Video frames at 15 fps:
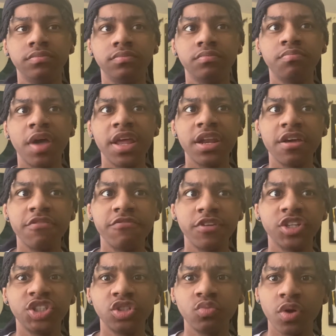been
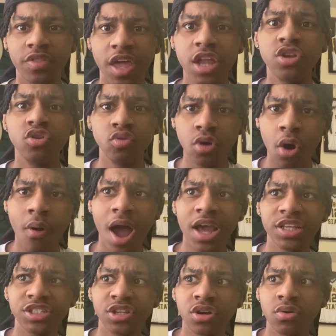efficient when they do go
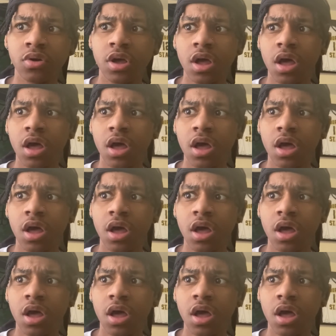ISO